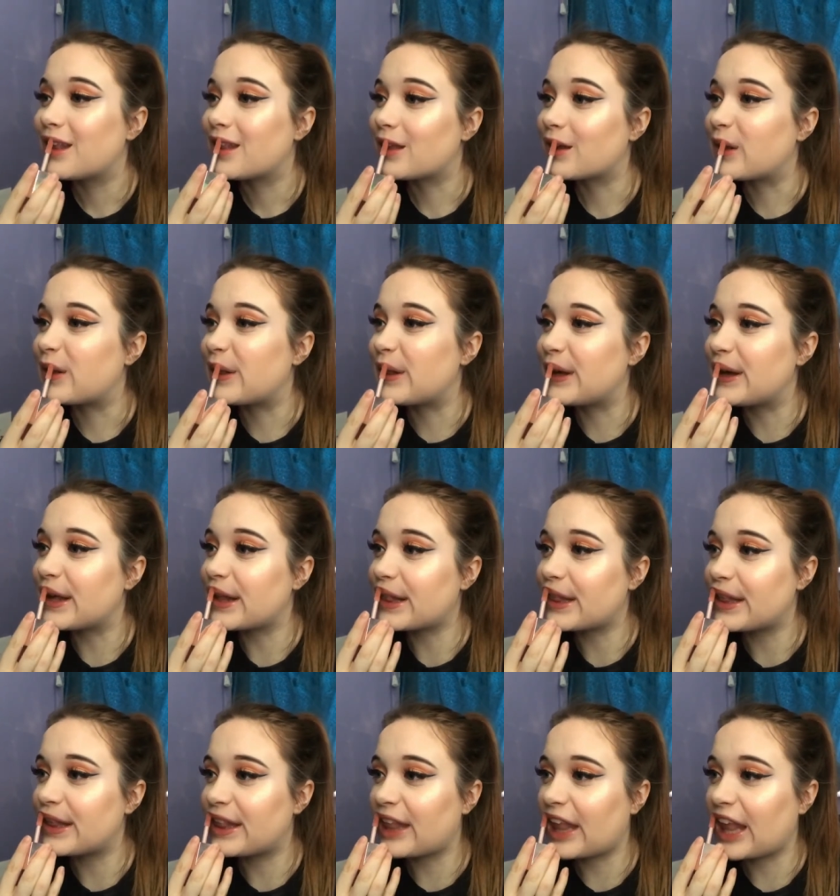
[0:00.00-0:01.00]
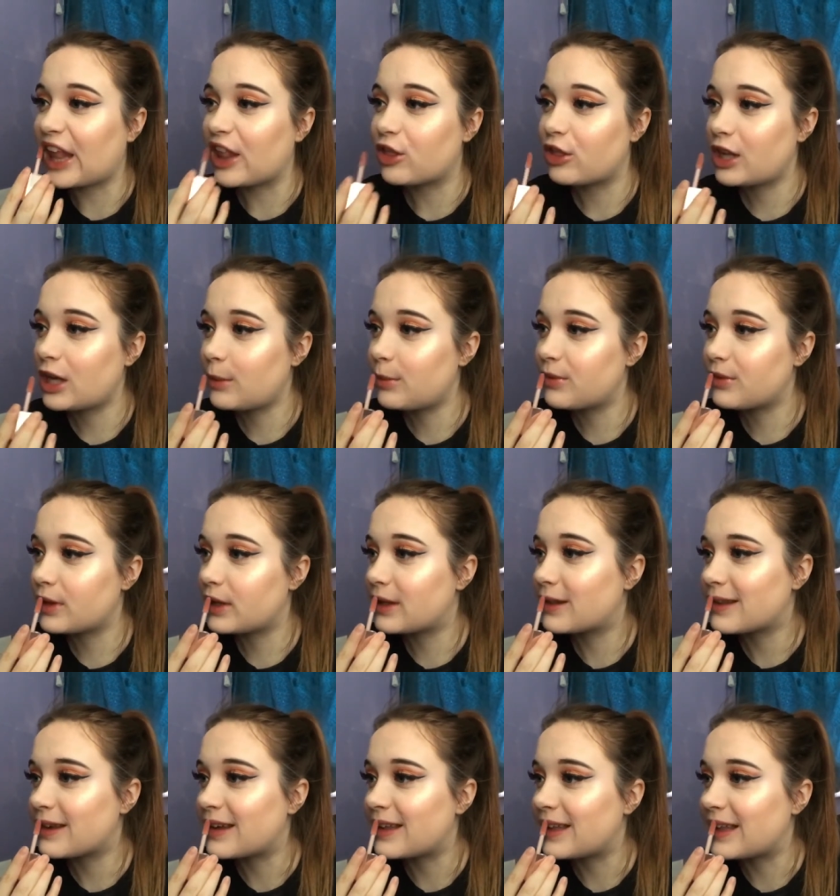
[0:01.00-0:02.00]
The glosses and chapsticks
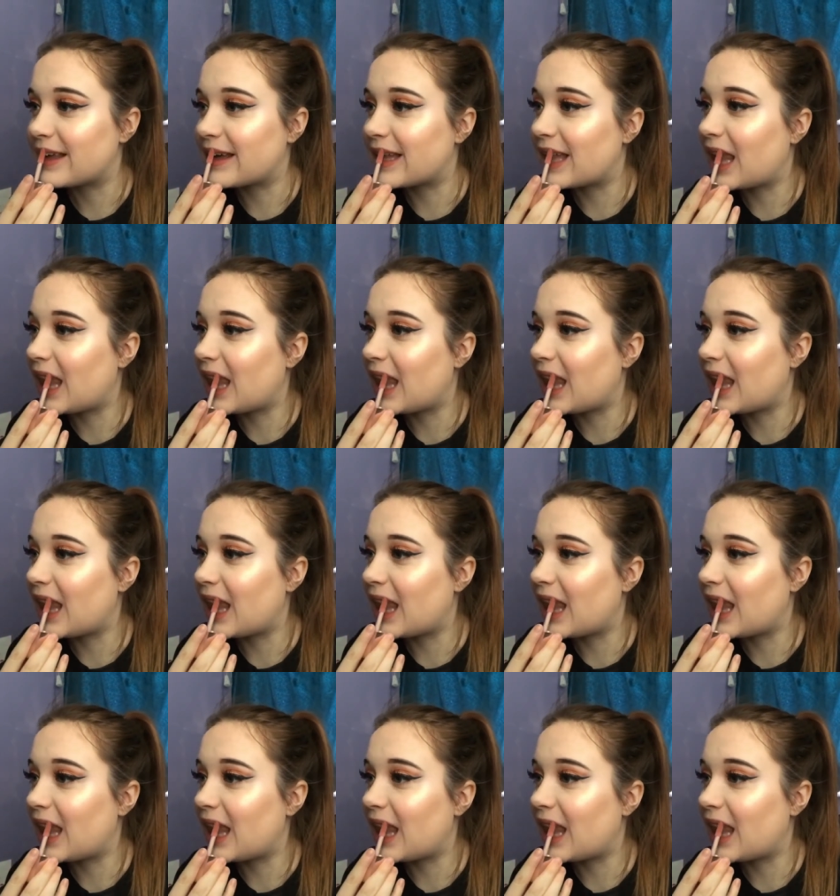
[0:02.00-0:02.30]
I like